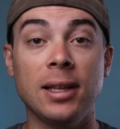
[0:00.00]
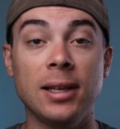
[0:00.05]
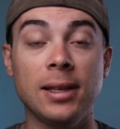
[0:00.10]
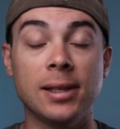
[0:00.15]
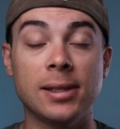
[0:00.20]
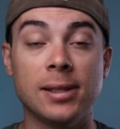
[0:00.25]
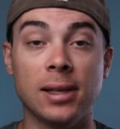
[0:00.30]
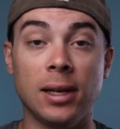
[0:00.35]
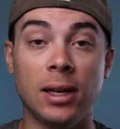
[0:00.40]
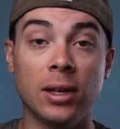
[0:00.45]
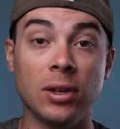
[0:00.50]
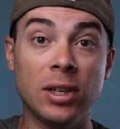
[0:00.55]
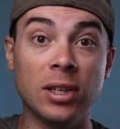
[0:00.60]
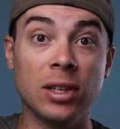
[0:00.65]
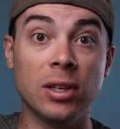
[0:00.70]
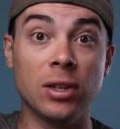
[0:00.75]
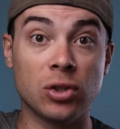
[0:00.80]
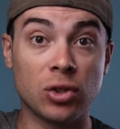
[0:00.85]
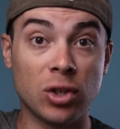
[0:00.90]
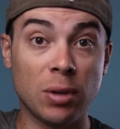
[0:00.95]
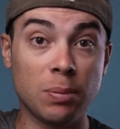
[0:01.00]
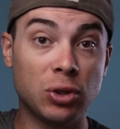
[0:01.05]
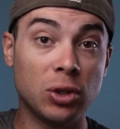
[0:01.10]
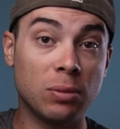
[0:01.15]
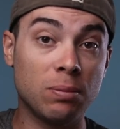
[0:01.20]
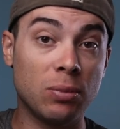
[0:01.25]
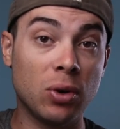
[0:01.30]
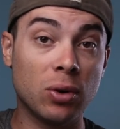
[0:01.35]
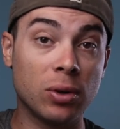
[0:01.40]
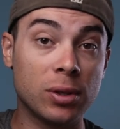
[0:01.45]
links are in the
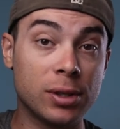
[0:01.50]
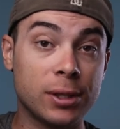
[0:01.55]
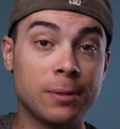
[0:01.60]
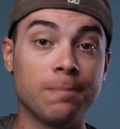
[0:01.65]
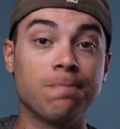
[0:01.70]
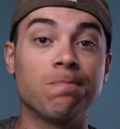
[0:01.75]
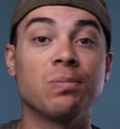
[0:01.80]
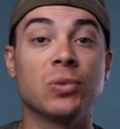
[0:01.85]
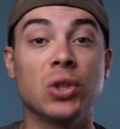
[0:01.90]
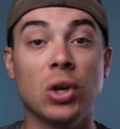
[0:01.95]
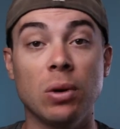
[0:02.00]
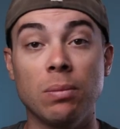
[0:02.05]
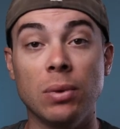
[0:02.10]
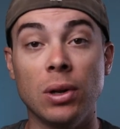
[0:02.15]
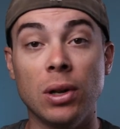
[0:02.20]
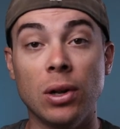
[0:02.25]
description box down